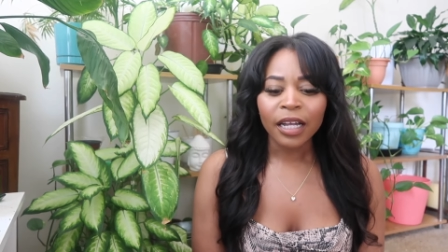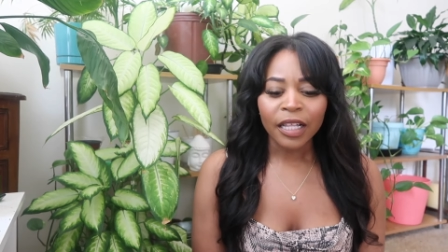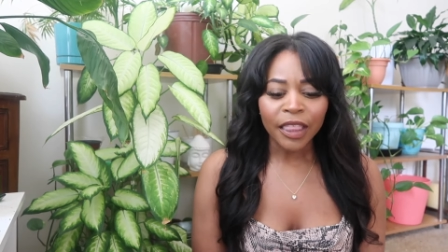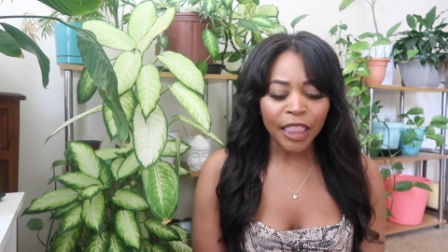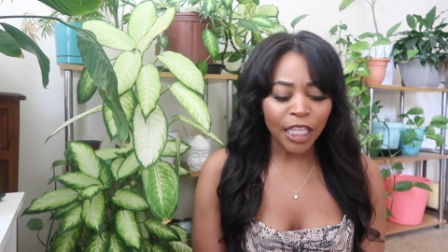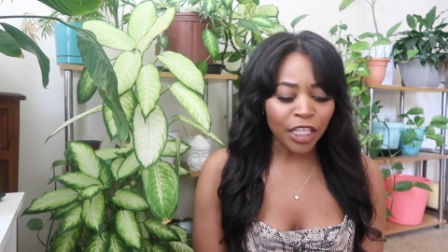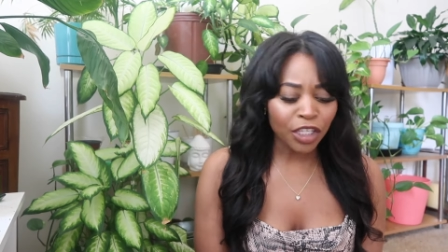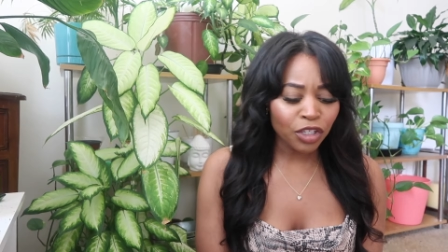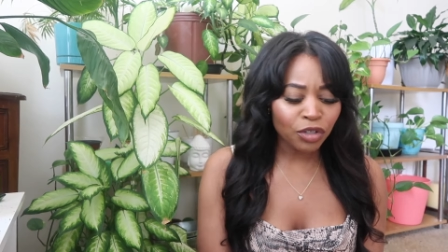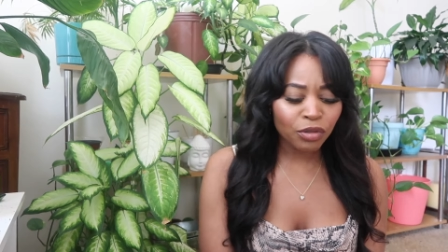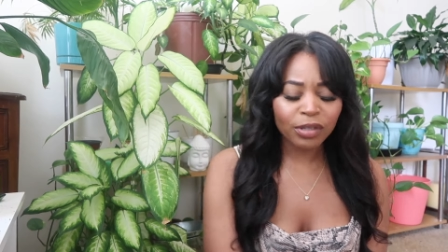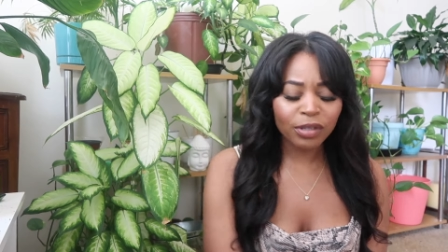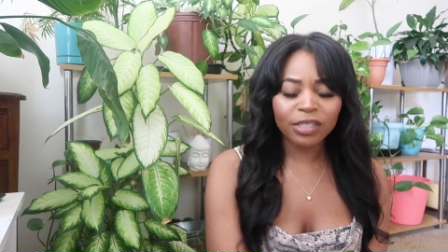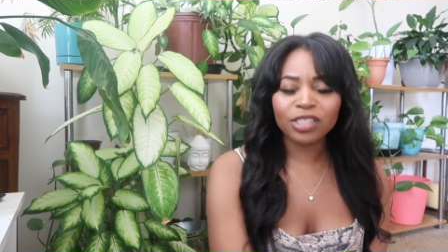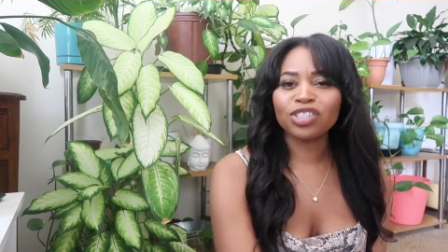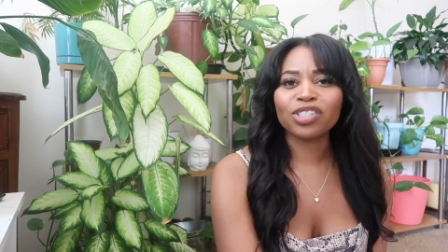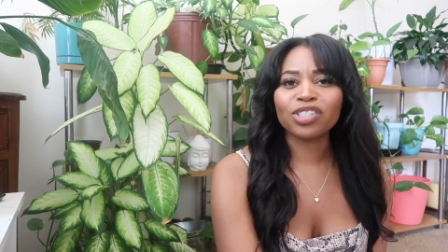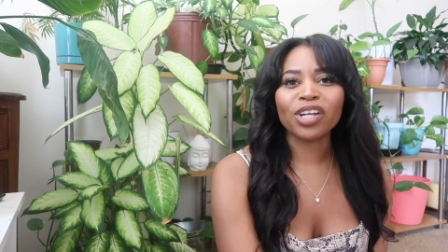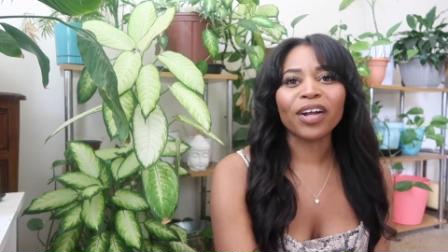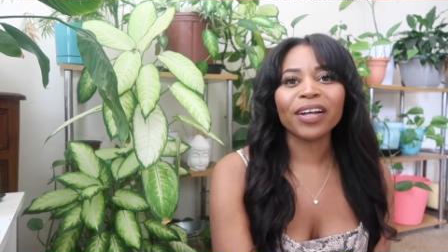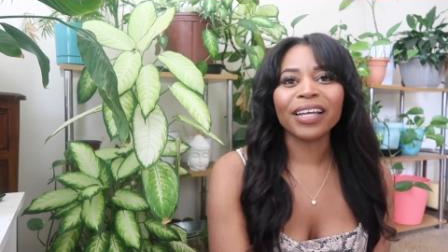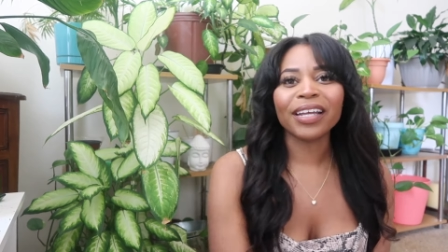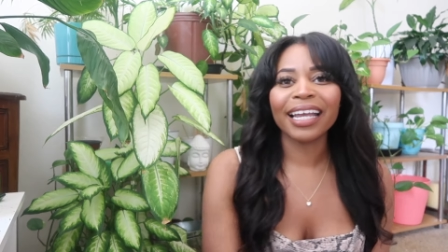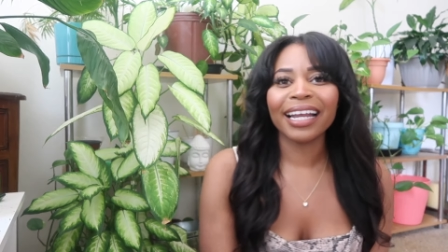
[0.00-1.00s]
Then you
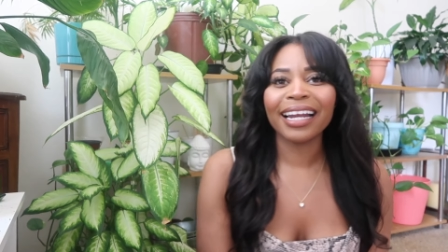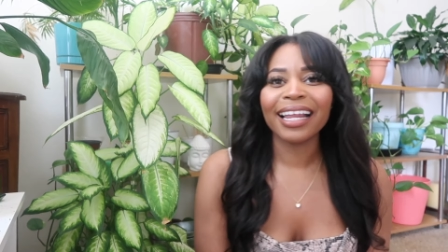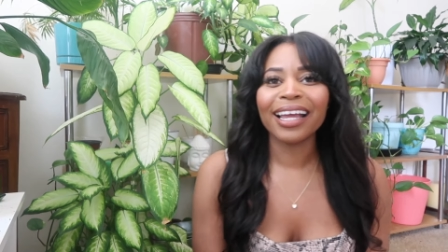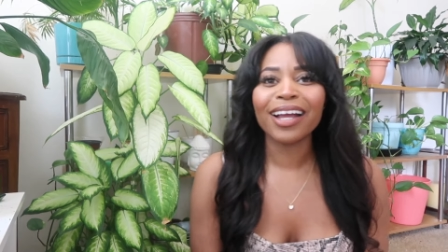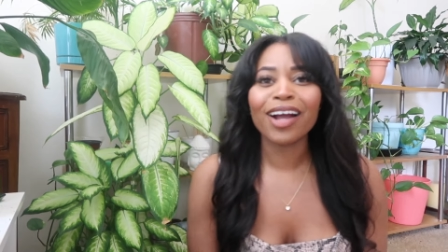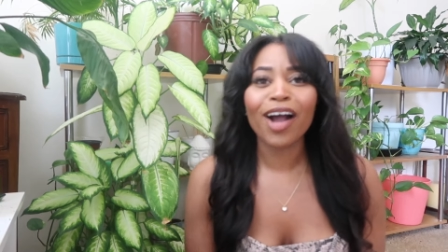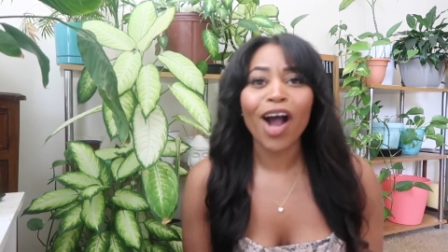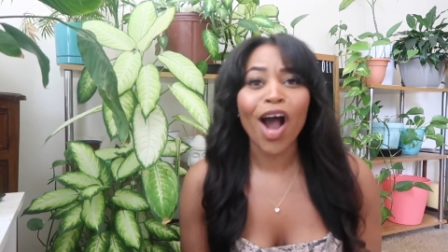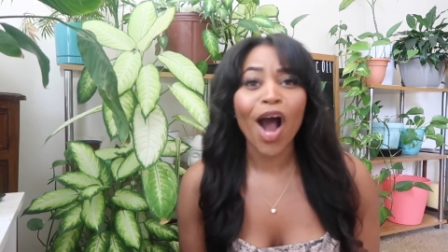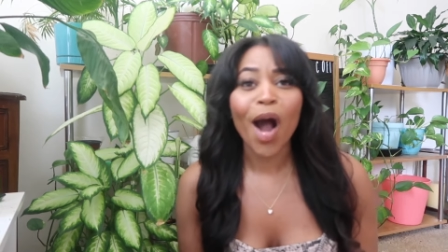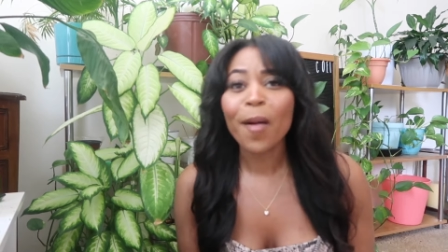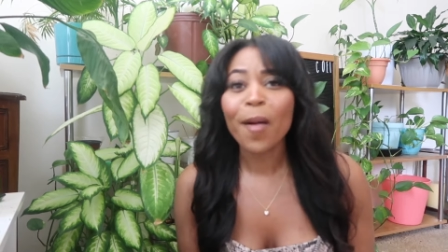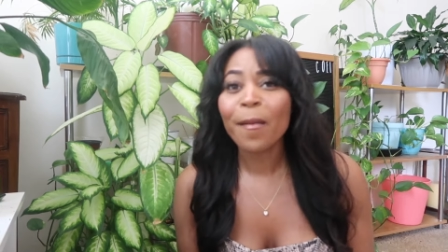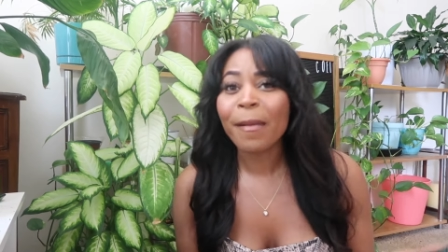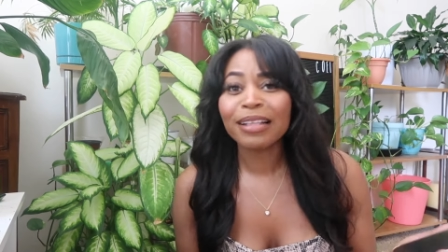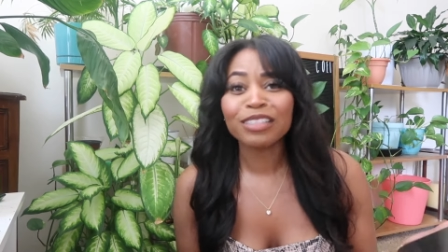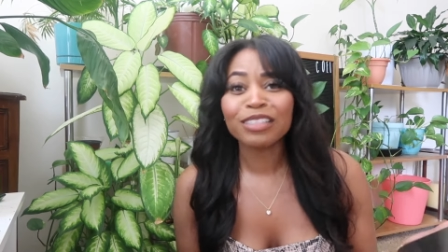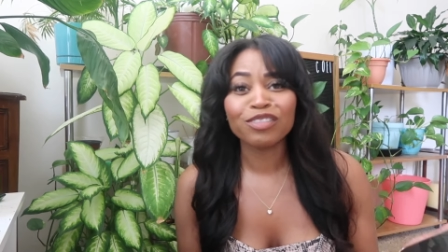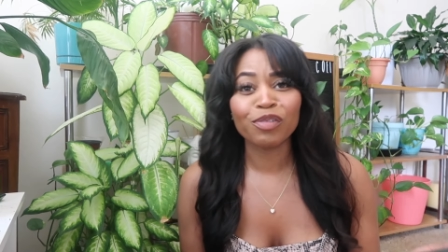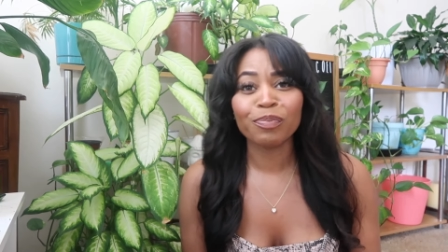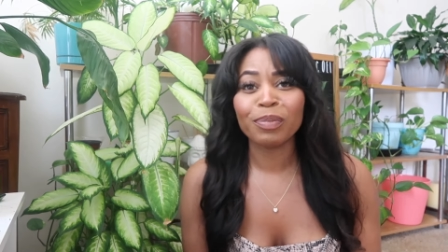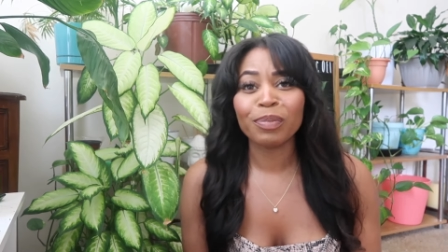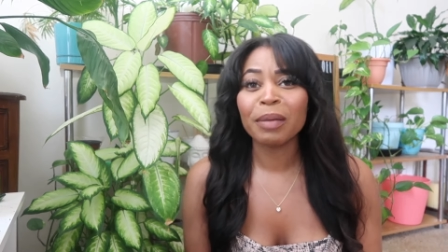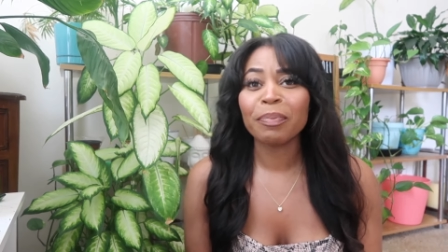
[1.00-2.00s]
start getting
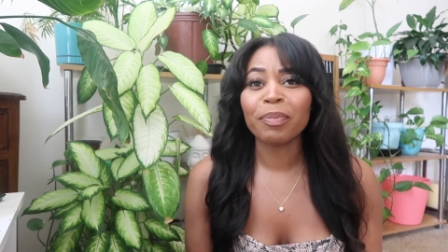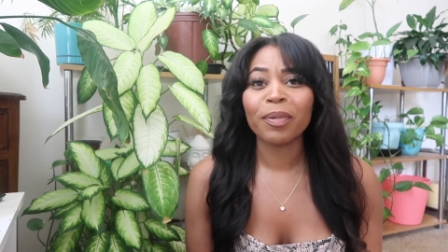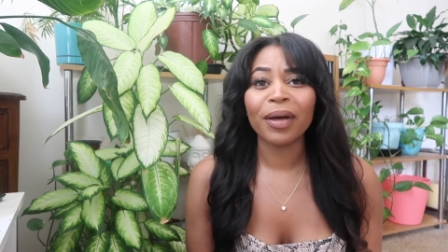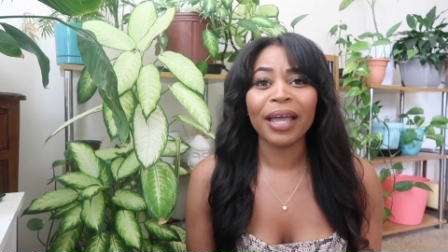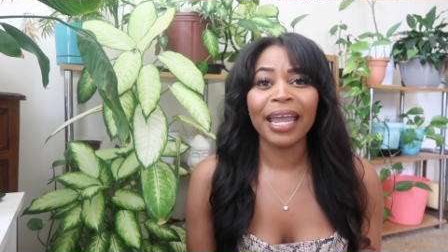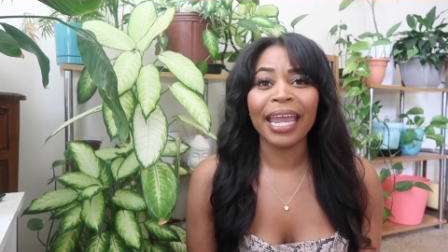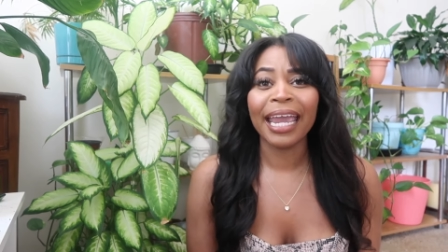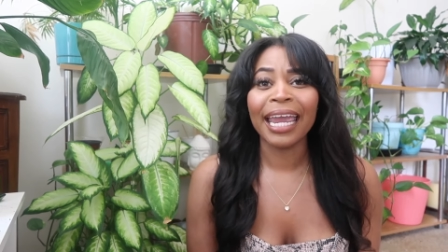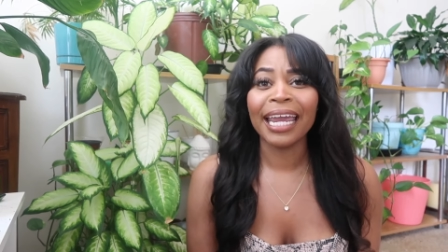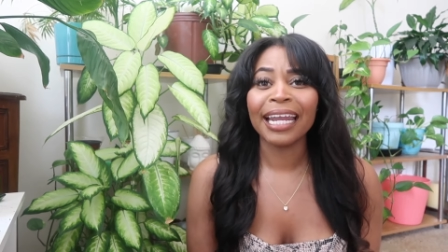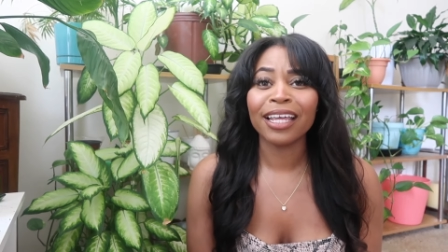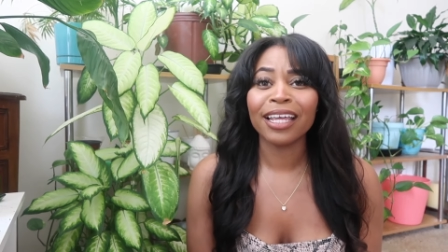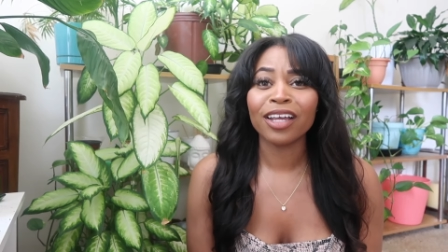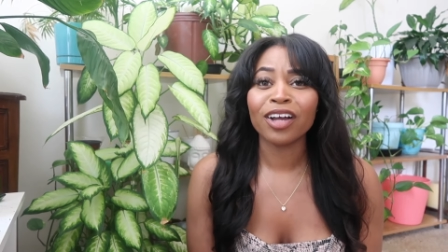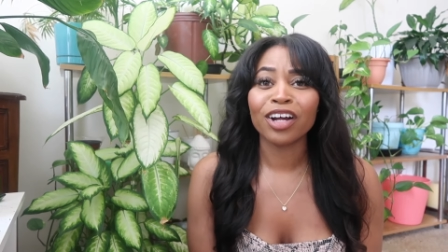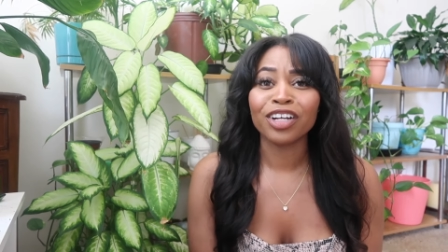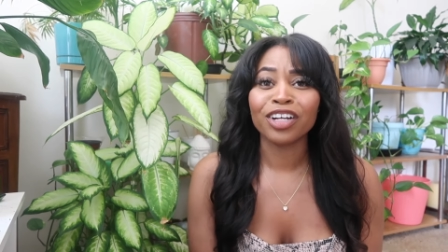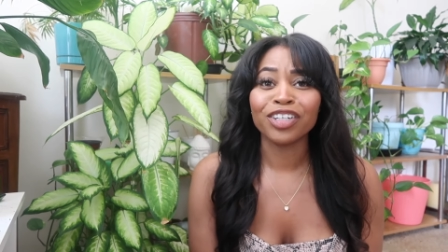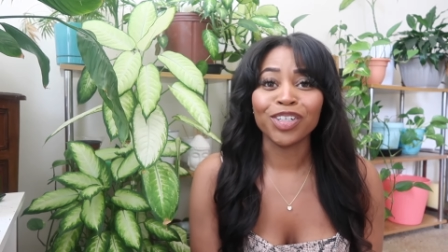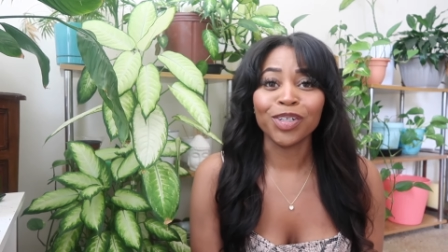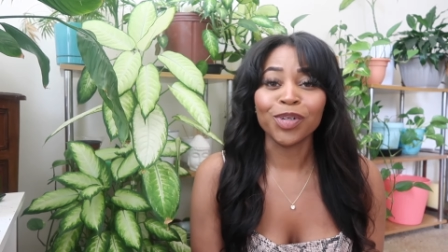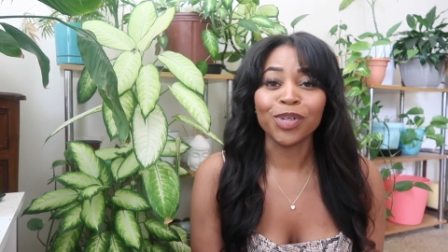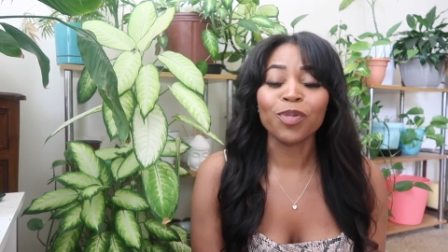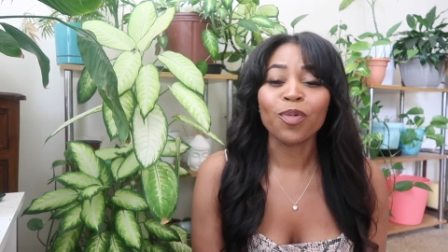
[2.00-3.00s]
comments from people hating
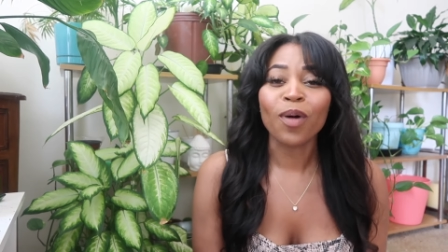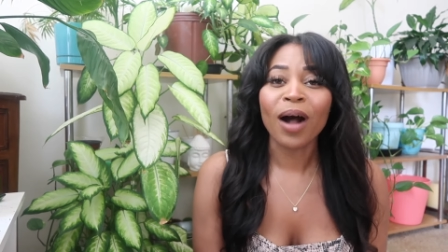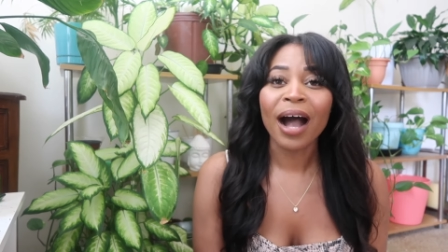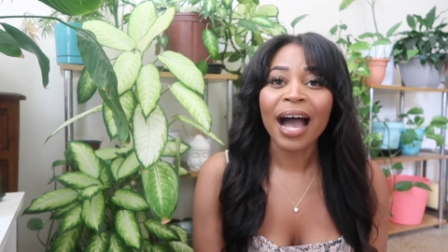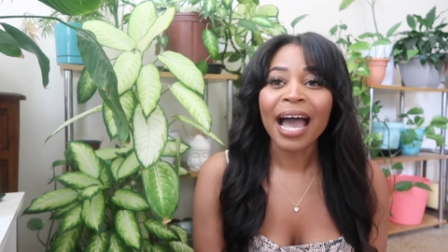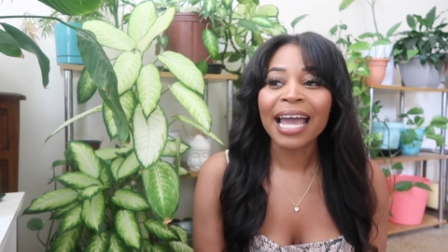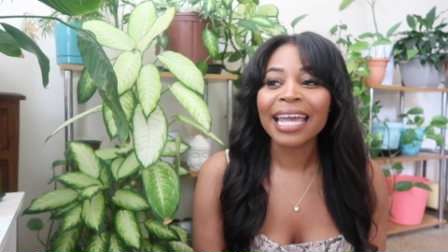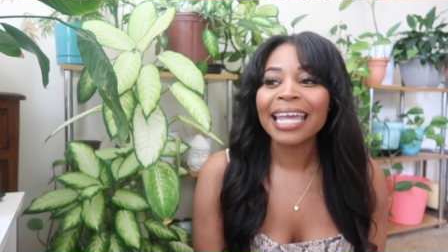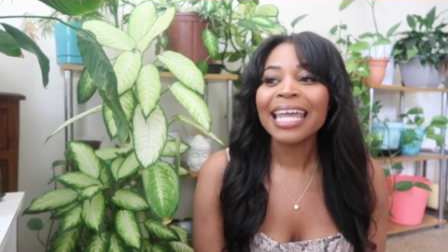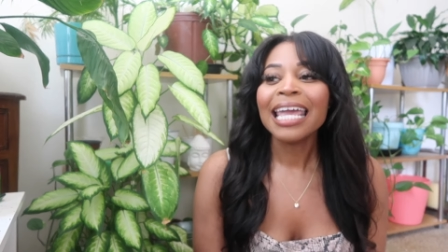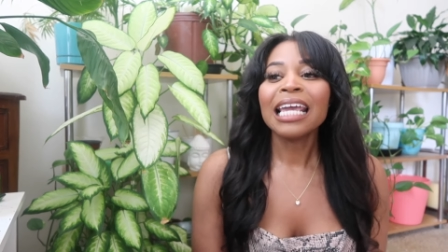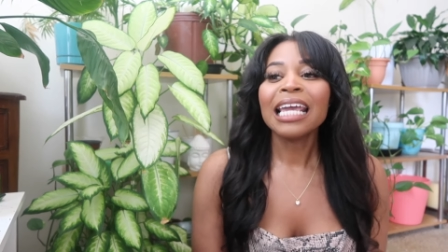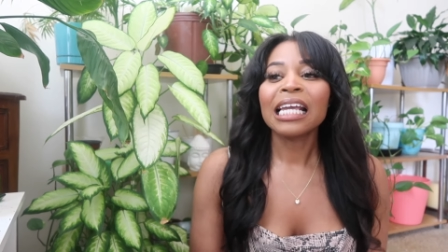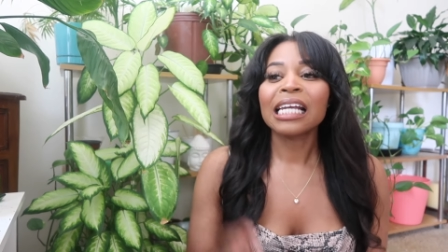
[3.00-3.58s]
on you. Why?